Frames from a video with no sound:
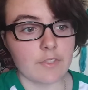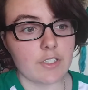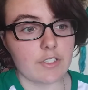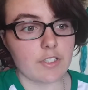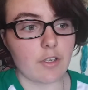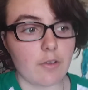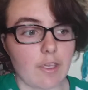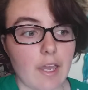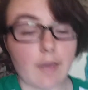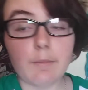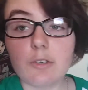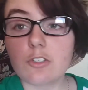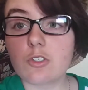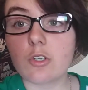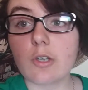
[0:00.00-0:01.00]
So yeah, I'm
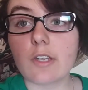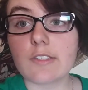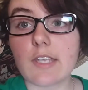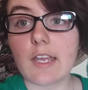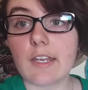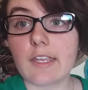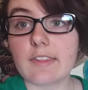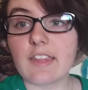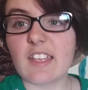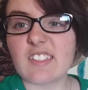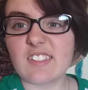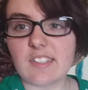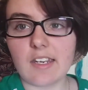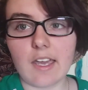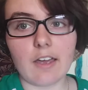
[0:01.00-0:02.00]
going to show you guys how to get that
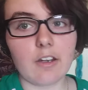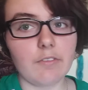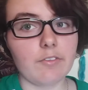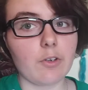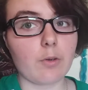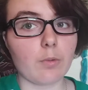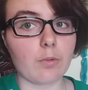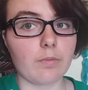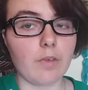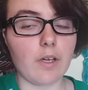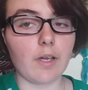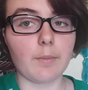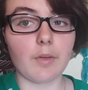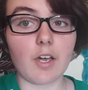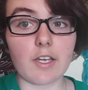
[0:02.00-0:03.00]
scent out of your
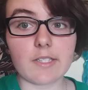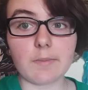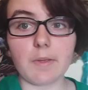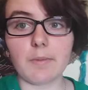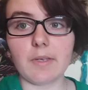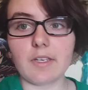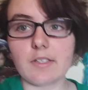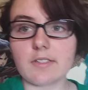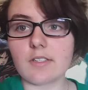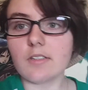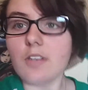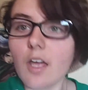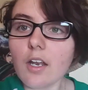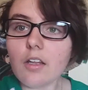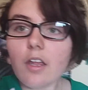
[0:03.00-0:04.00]
cosplay, because
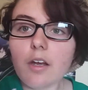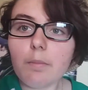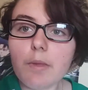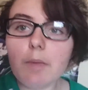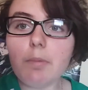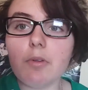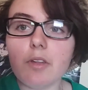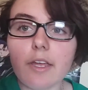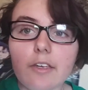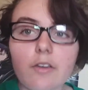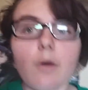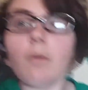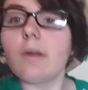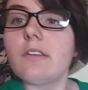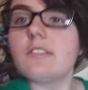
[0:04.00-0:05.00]
not a lot of people like
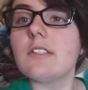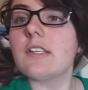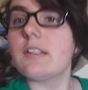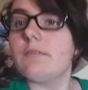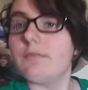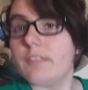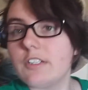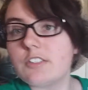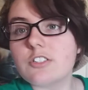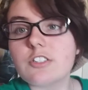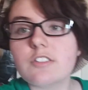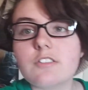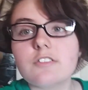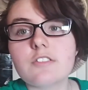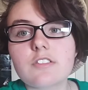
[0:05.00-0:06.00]
going to
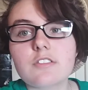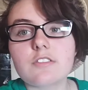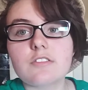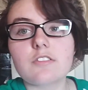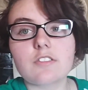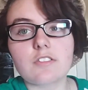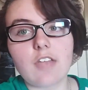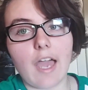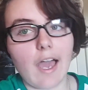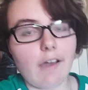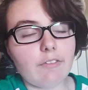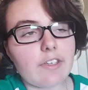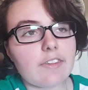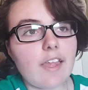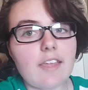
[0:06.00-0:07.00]
conventions and
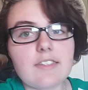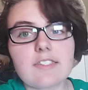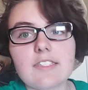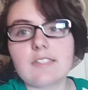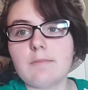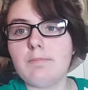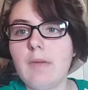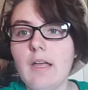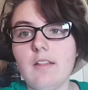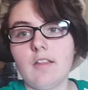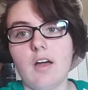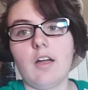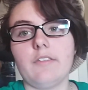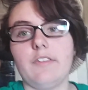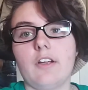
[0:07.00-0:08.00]
having that smell
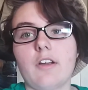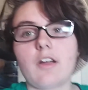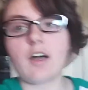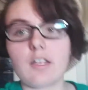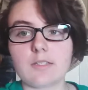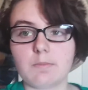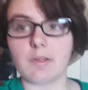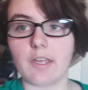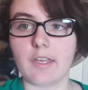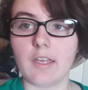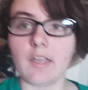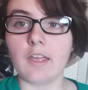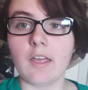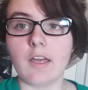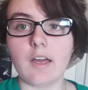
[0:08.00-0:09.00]
on their cosplay.
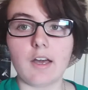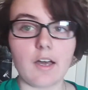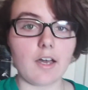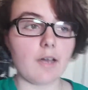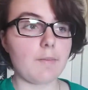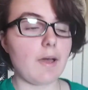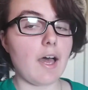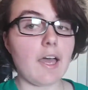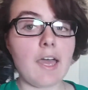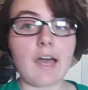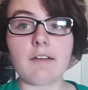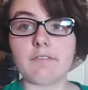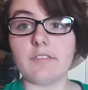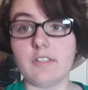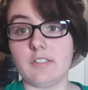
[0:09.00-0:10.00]
I
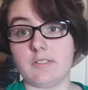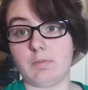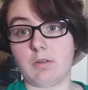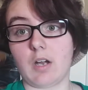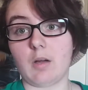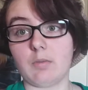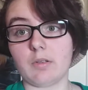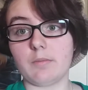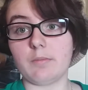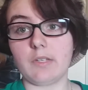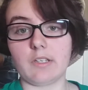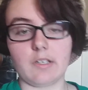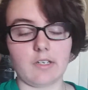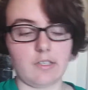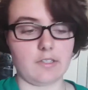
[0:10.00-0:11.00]
have this problem
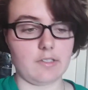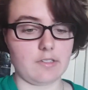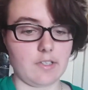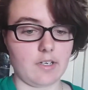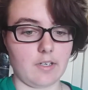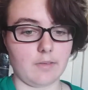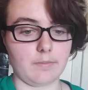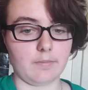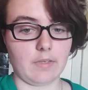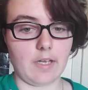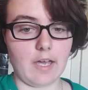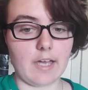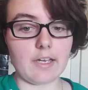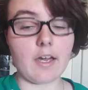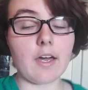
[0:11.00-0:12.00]
because I